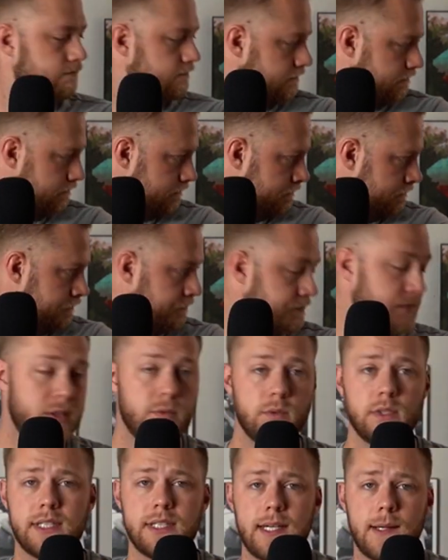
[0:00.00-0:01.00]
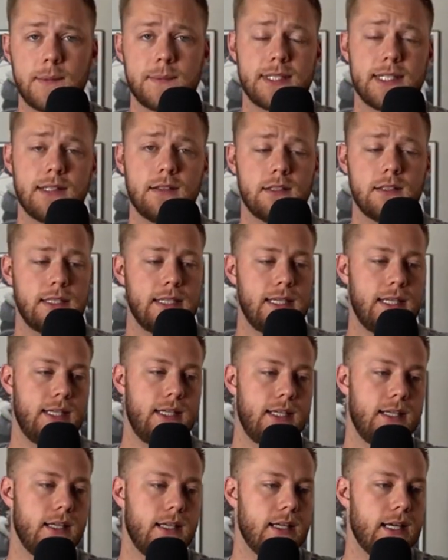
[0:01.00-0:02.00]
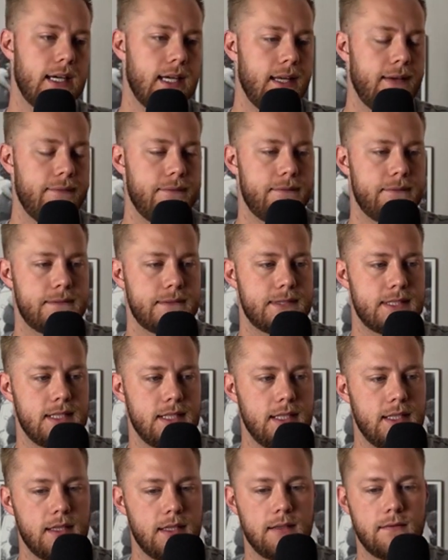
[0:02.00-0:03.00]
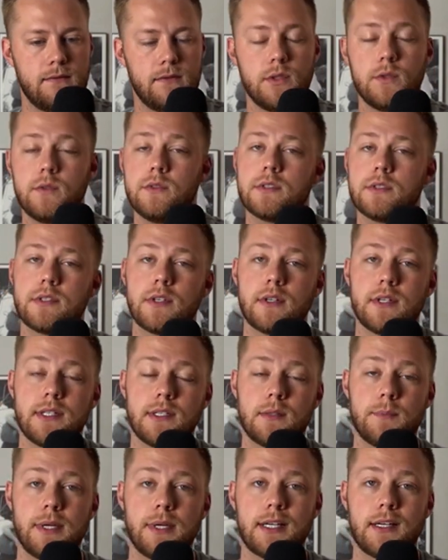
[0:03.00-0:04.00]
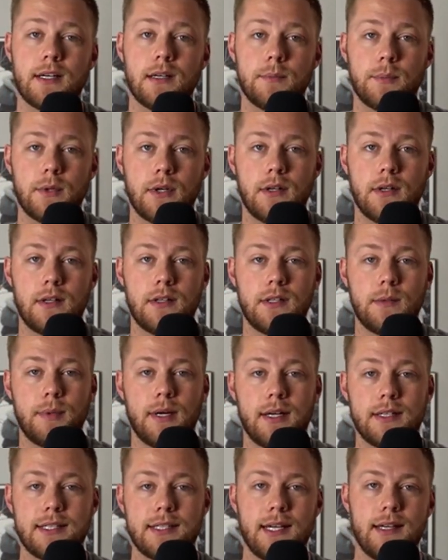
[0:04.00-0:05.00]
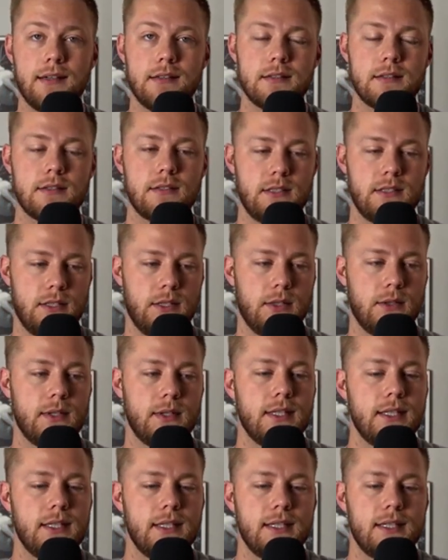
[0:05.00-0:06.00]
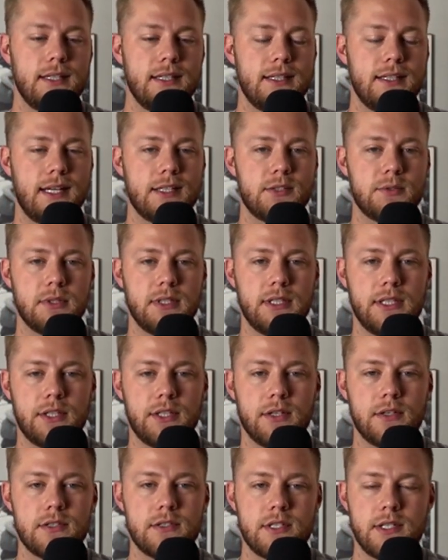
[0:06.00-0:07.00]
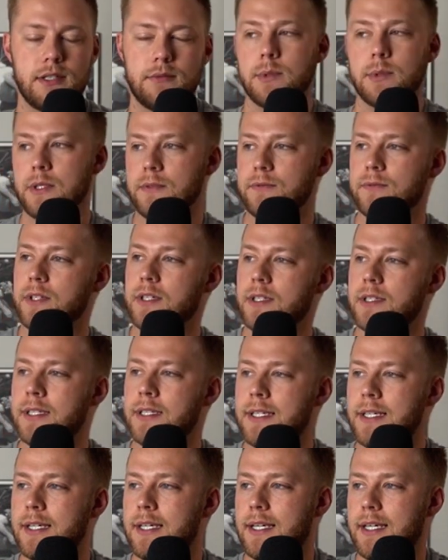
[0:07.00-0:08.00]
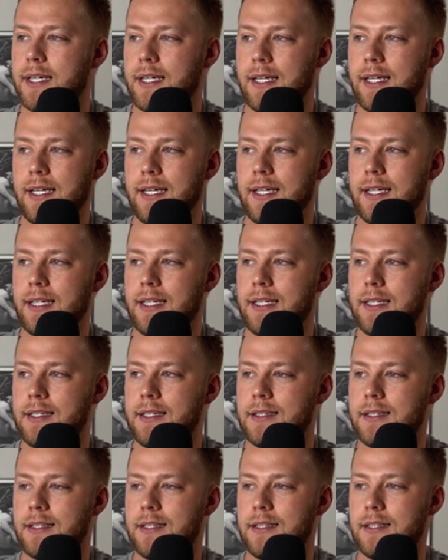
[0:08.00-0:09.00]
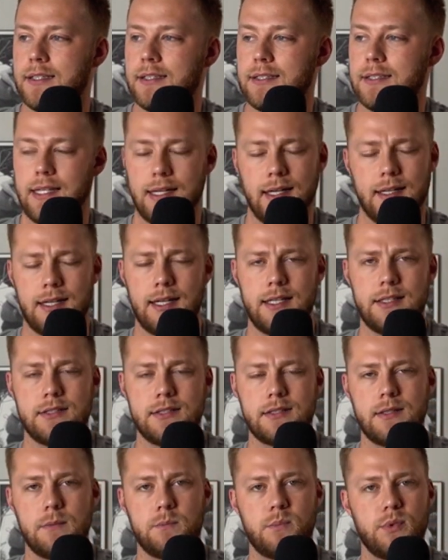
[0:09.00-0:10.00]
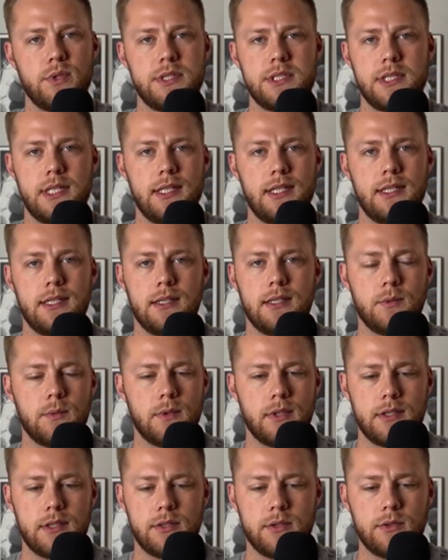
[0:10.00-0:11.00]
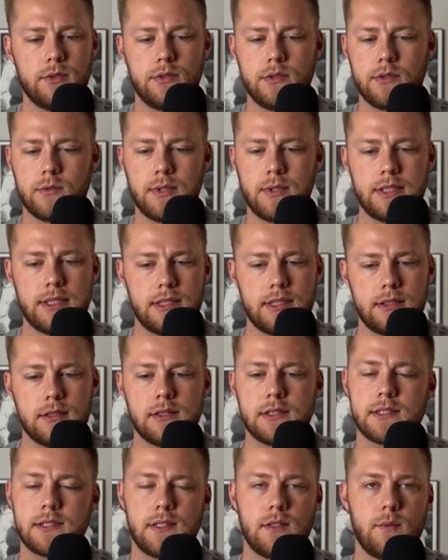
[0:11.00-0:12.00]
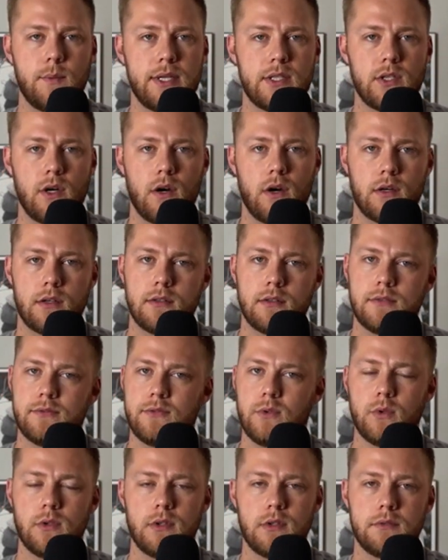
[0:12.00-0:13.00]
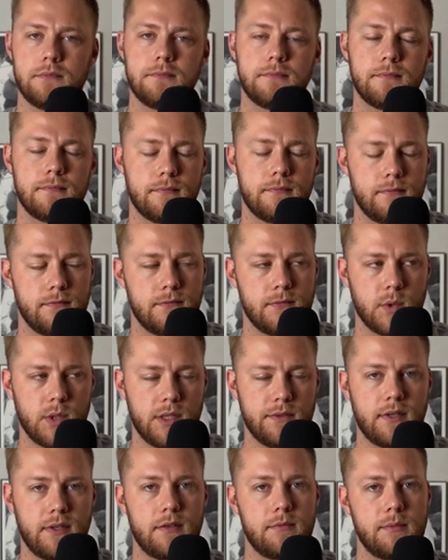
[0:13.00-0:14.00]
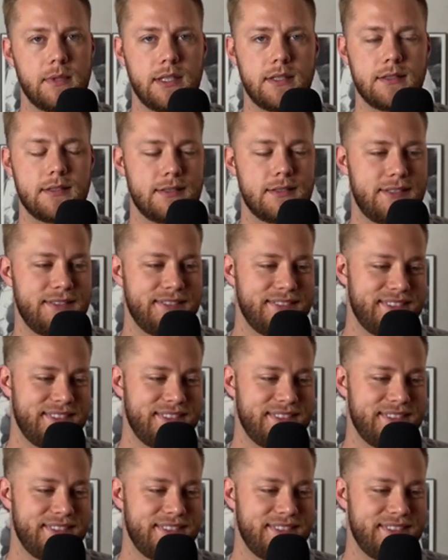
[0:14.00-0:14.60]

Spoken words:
it really helps out, and I've seen the views starting to pick up on the podcast, so that's really encouraging, really fun, and I just appreciate anyone who's willing to listen to me talk for 45 minutes.